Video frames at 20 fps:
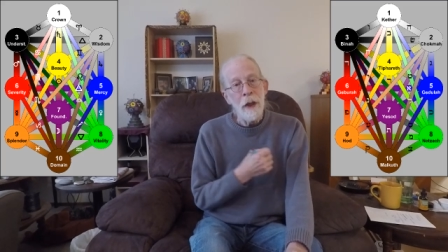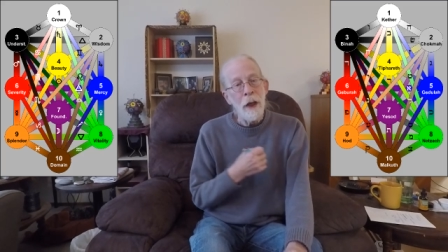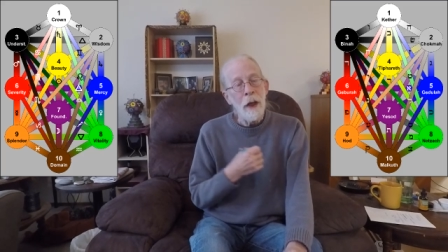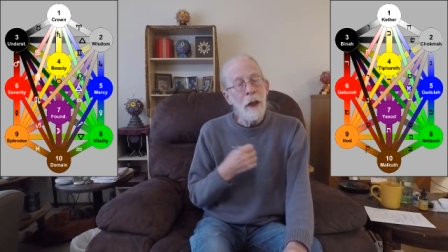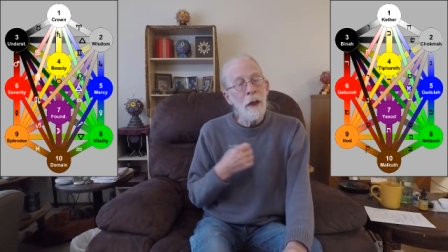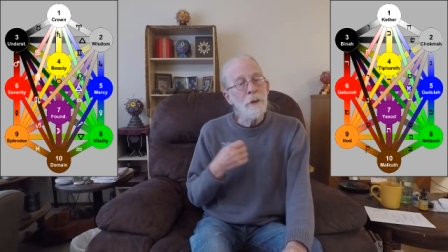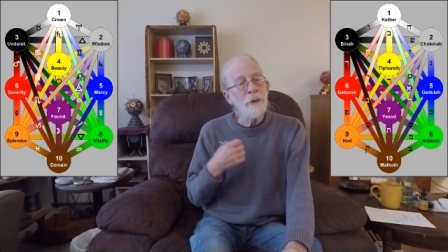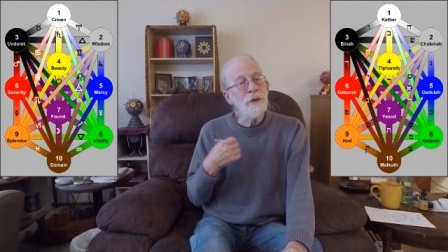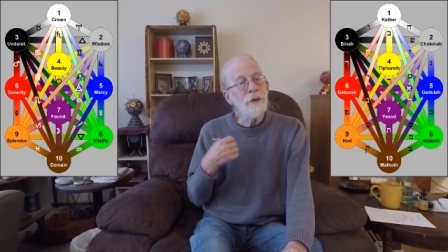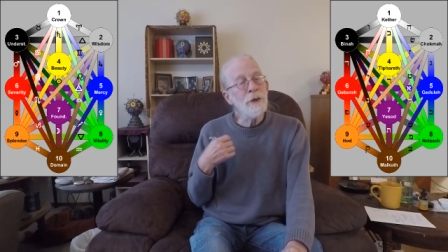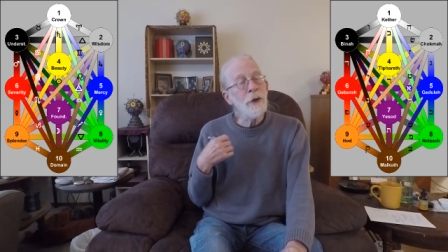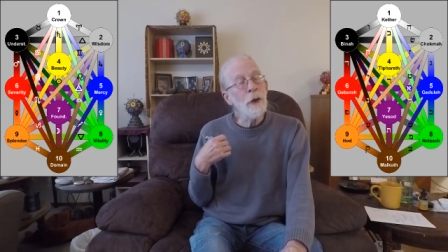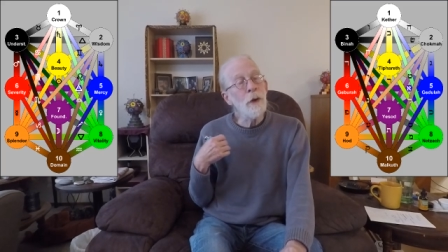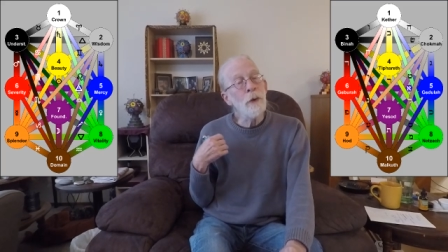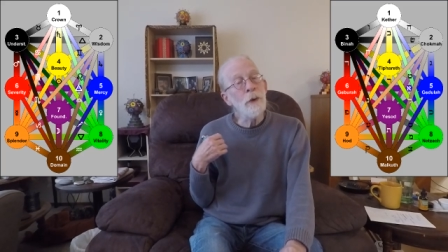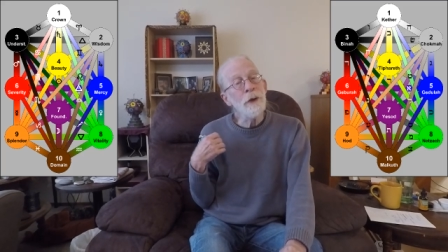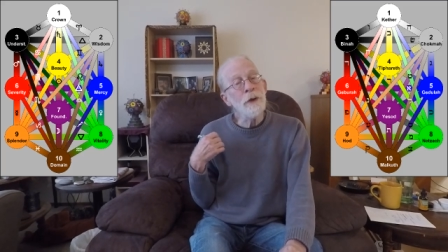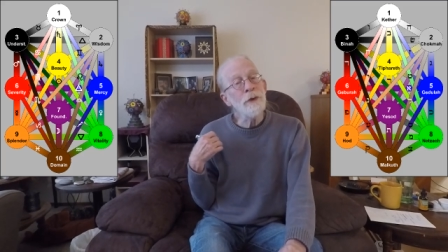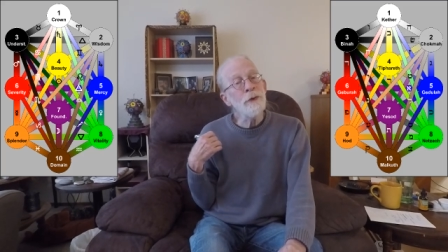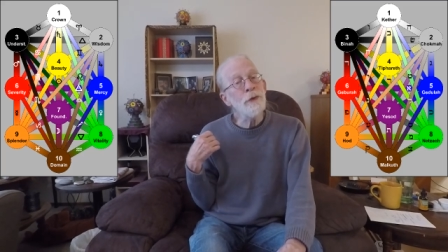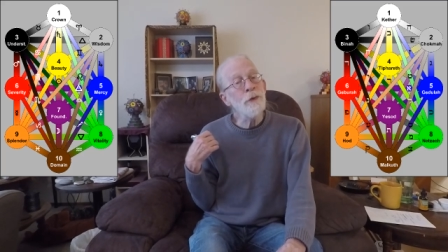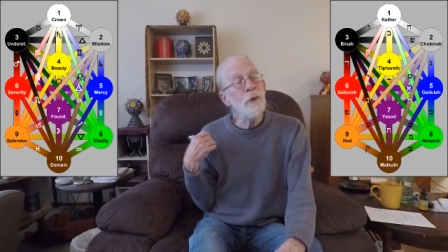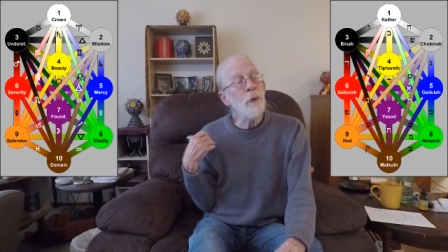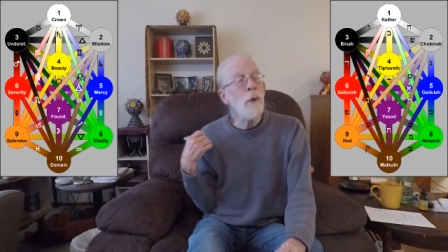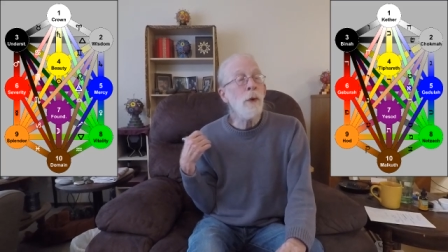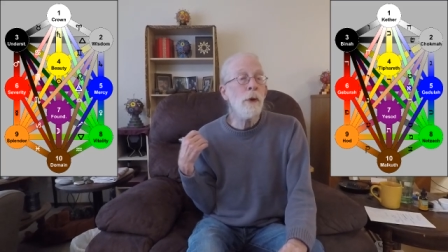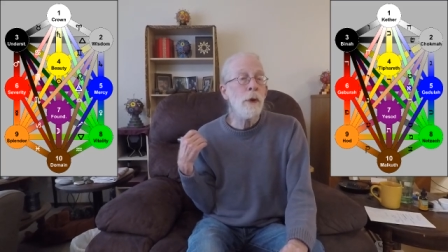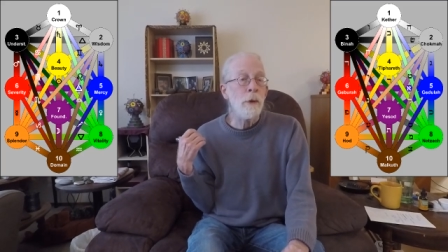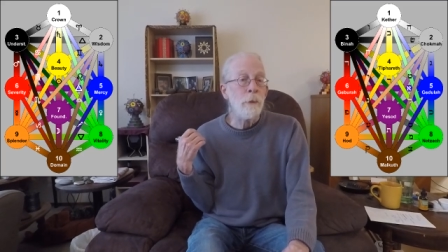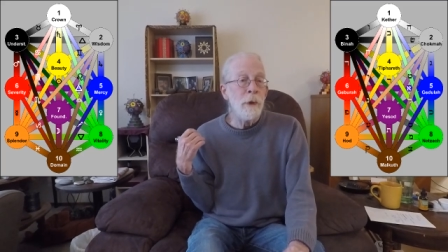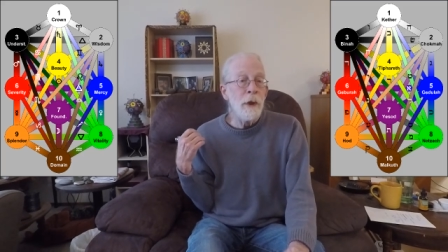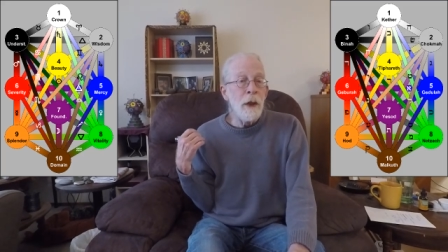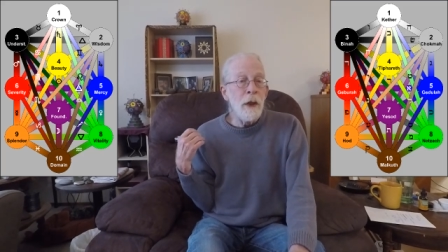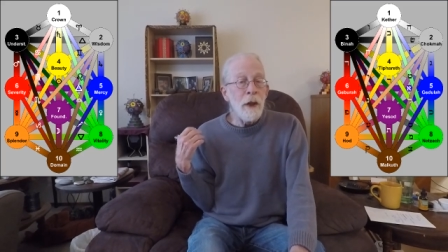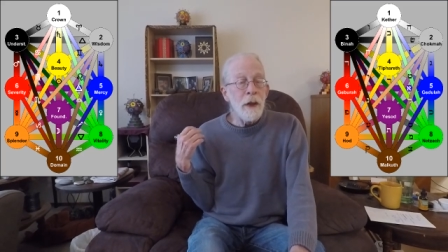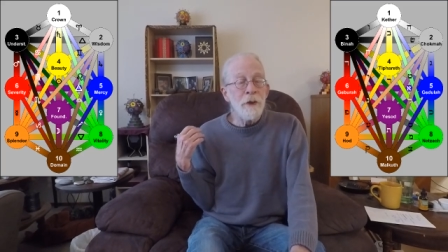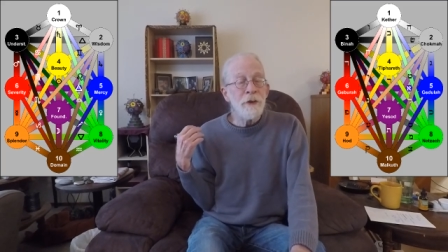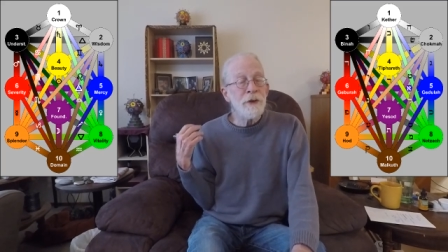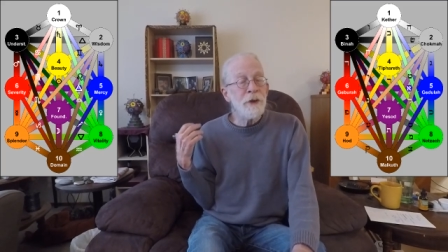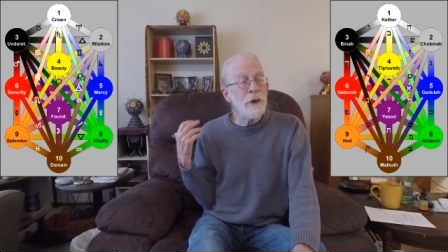And so is form.
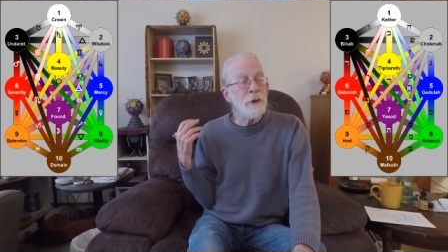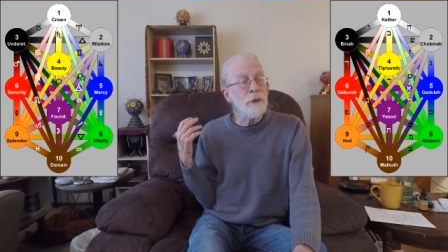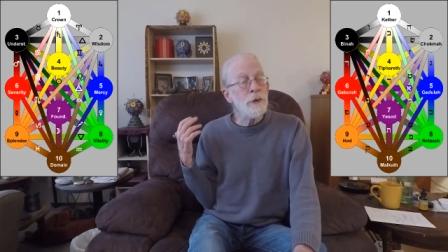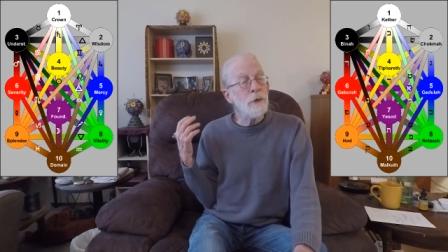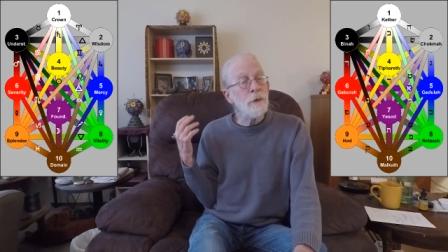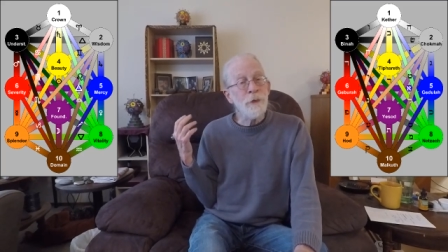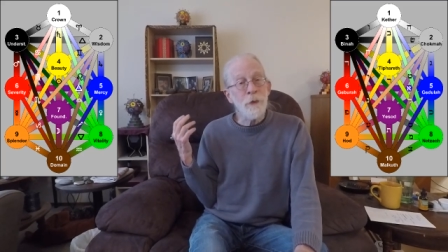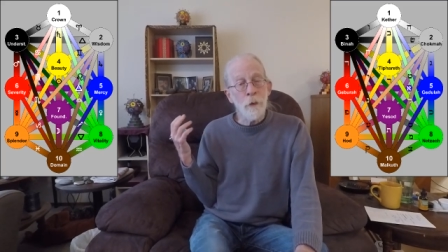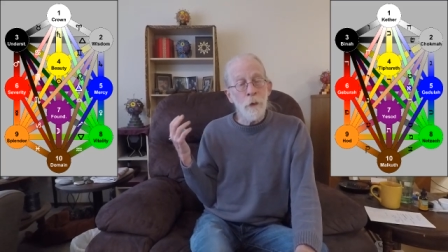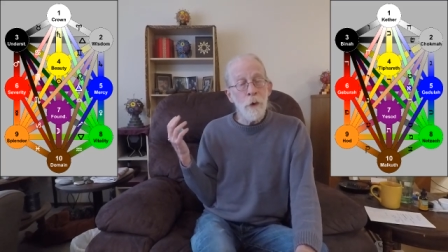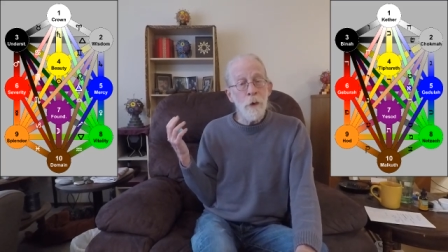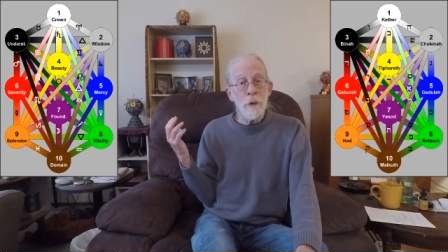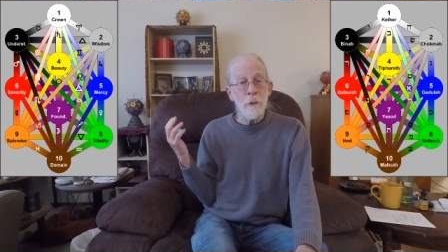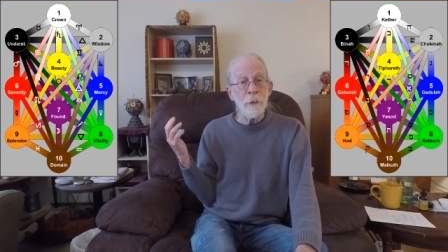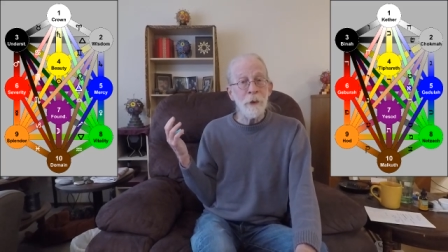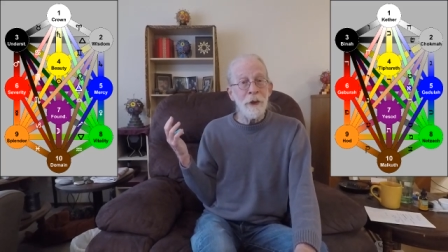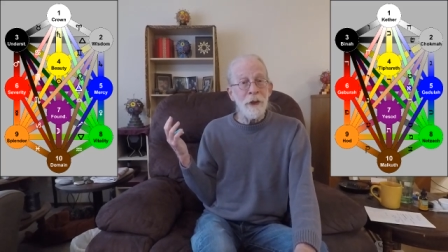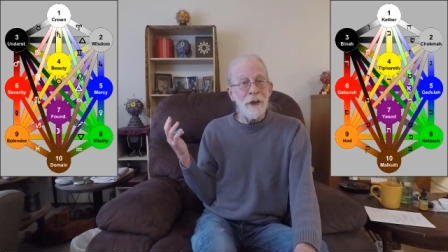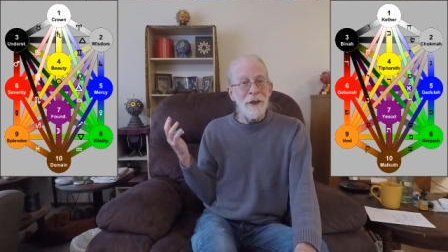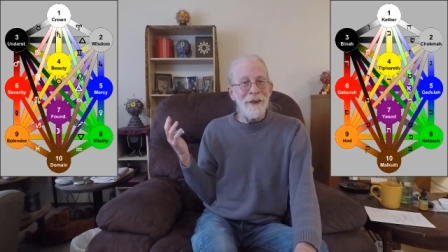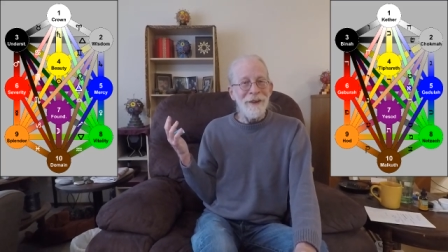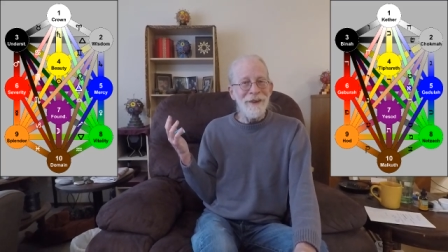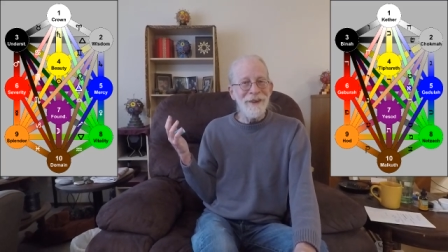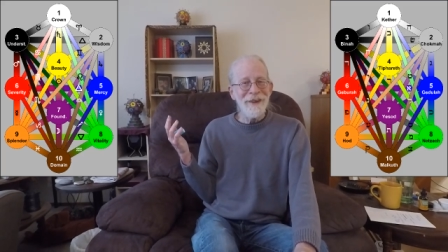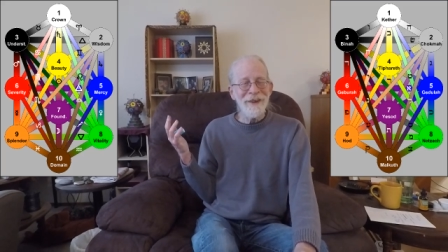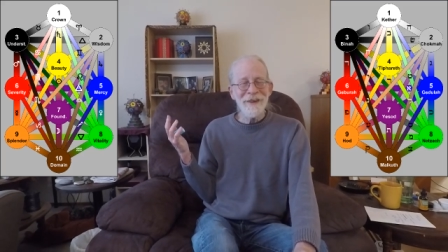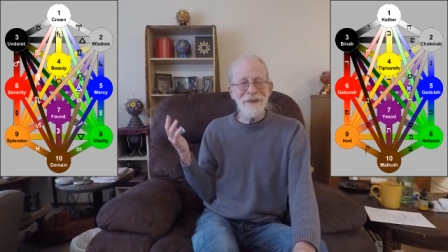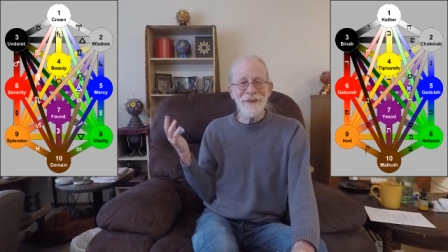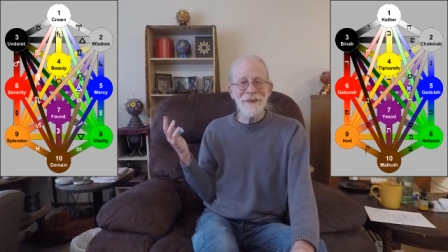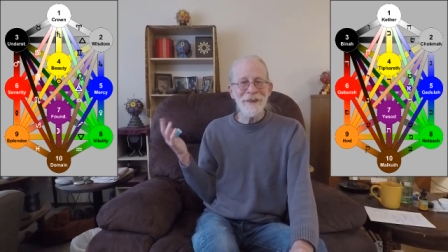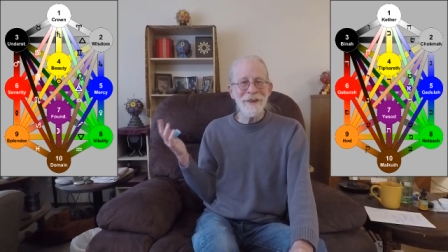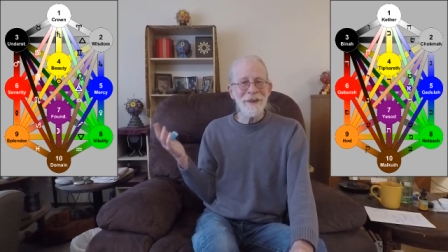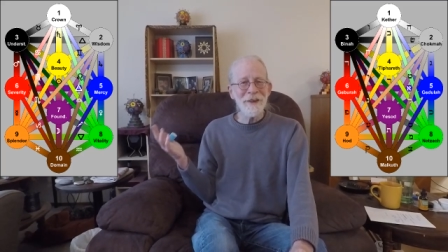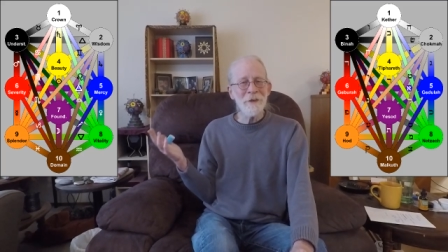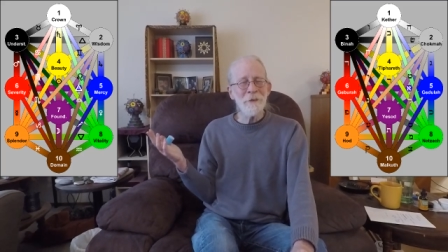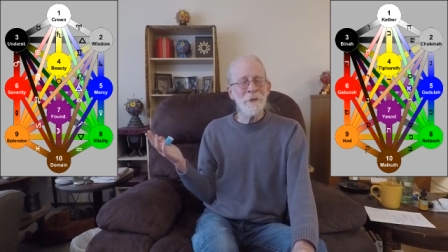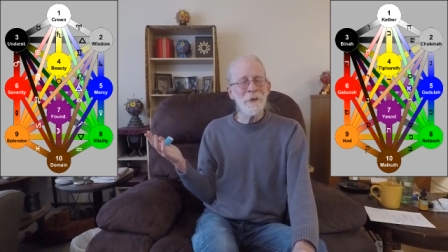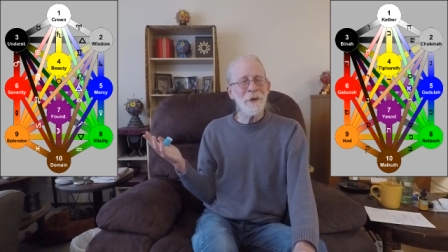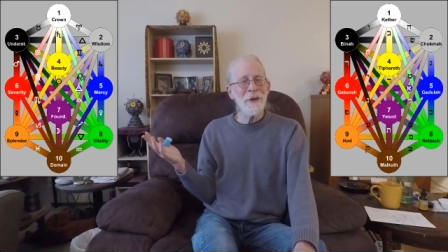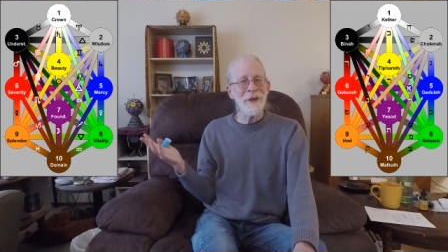Essential form is
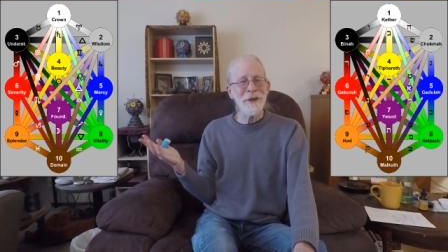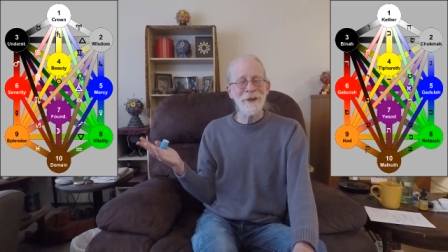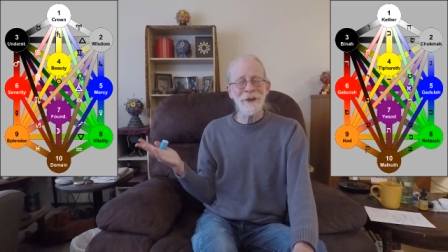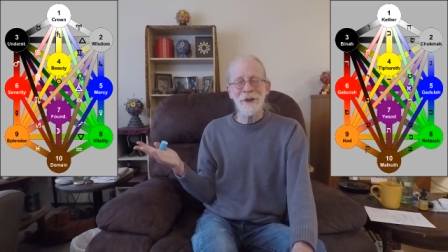infinite.